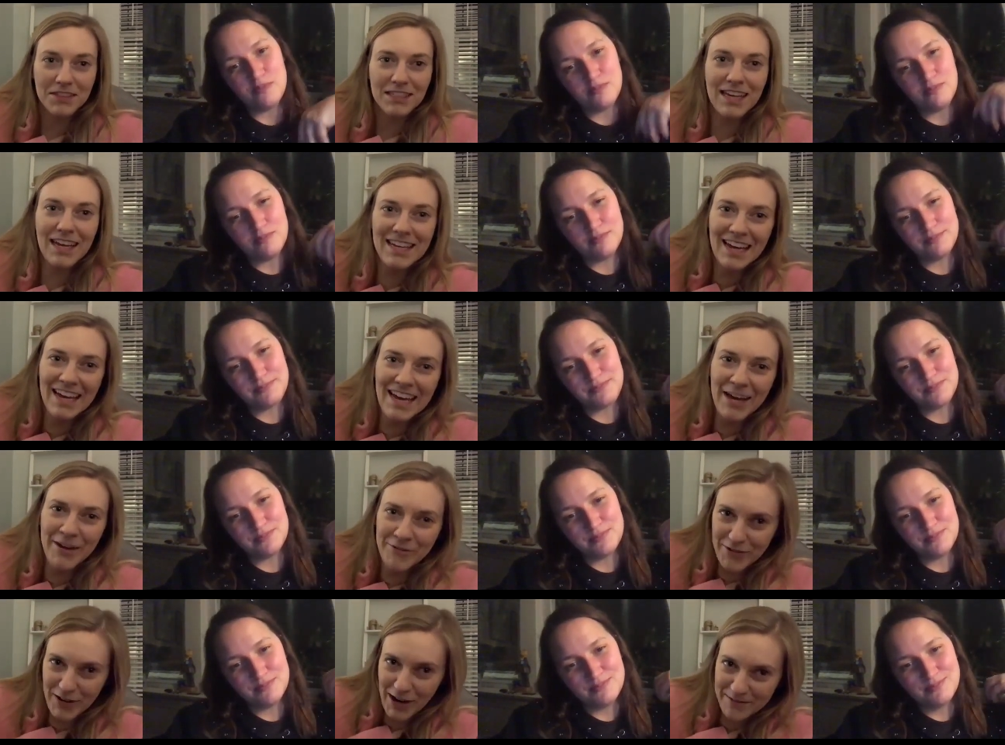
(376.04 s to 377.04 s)
Speaker 1: take it
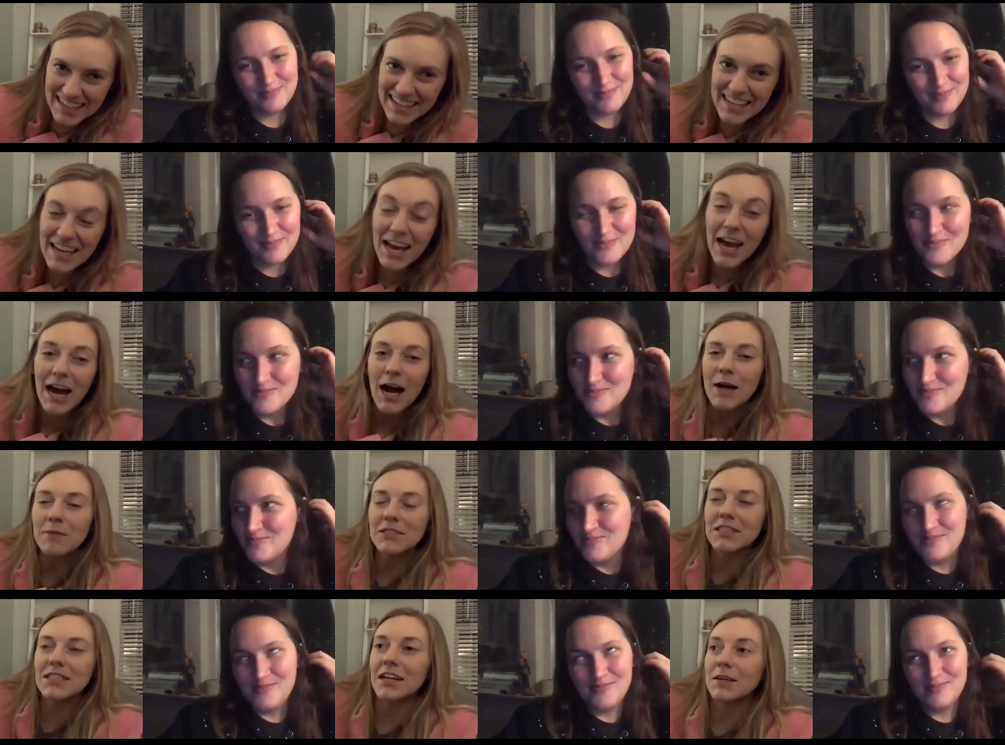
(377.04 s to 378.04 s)
from it. I'm
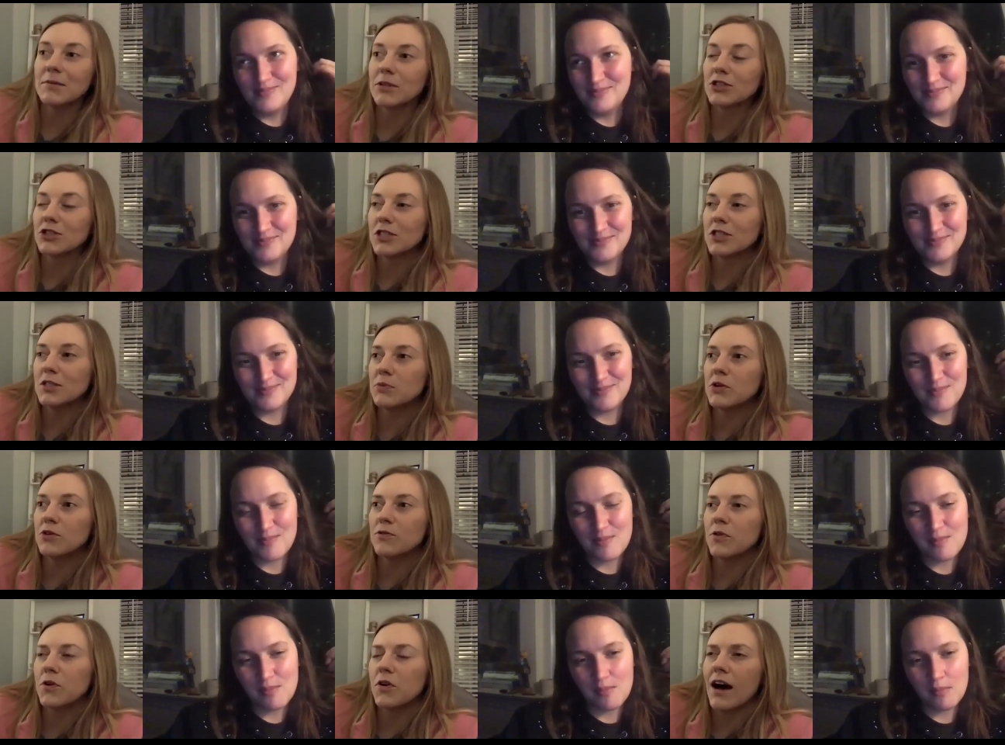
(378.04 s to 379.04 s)
just kidding, but she's
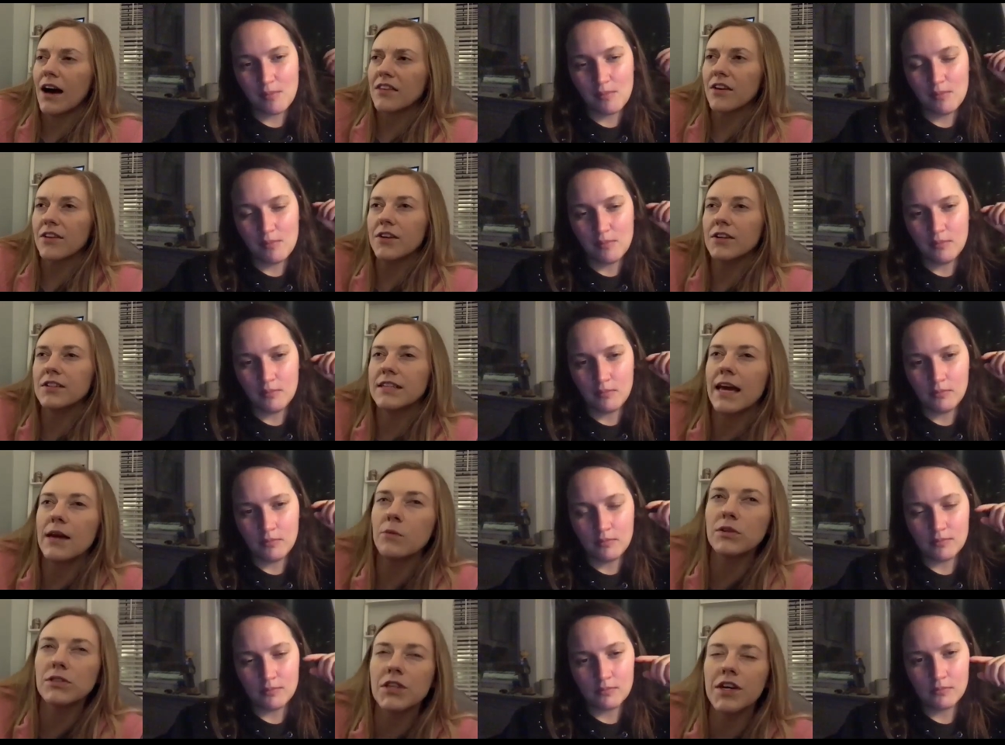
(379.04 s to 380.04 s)
beautiful. I thought their date
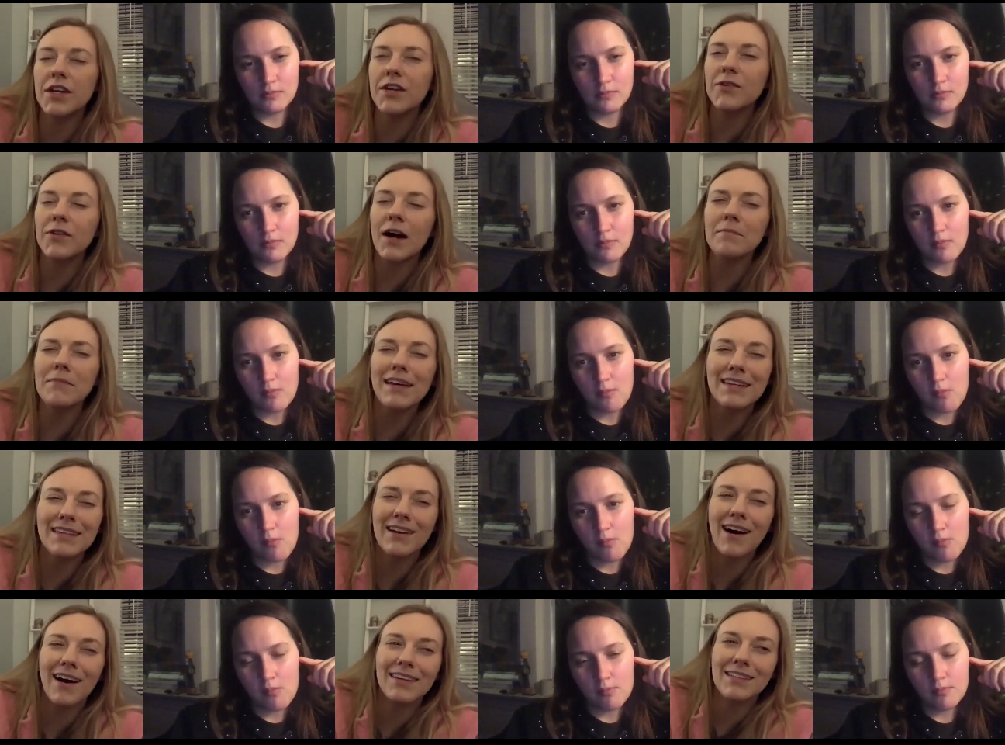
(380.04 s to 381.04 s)
was cute. I'm like
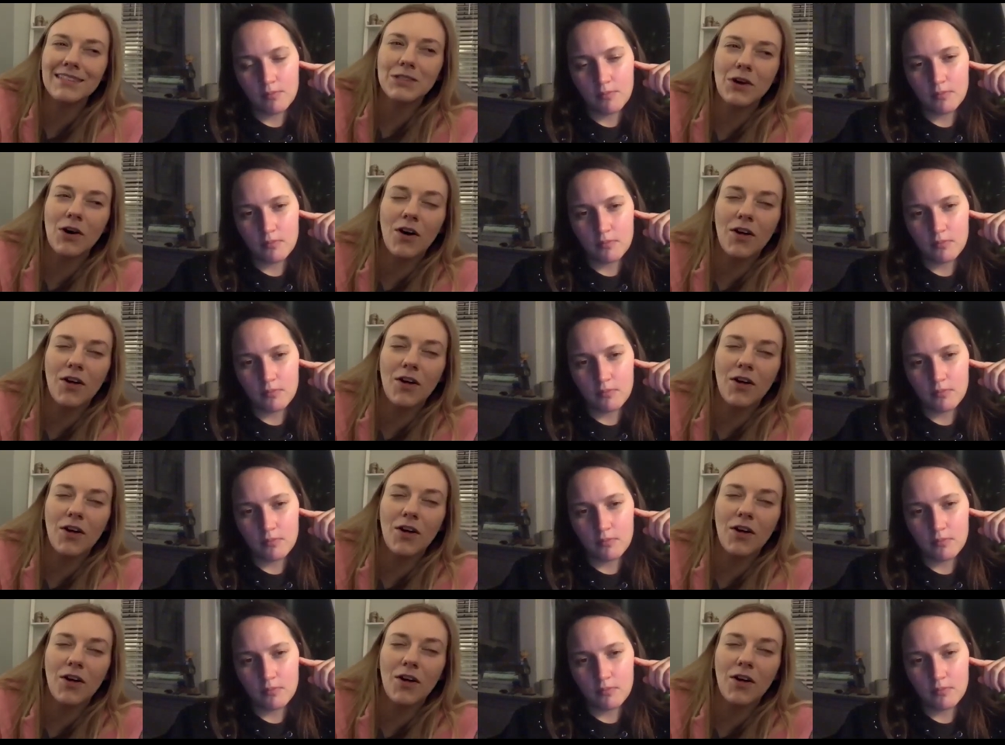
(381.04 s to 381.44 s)
not into all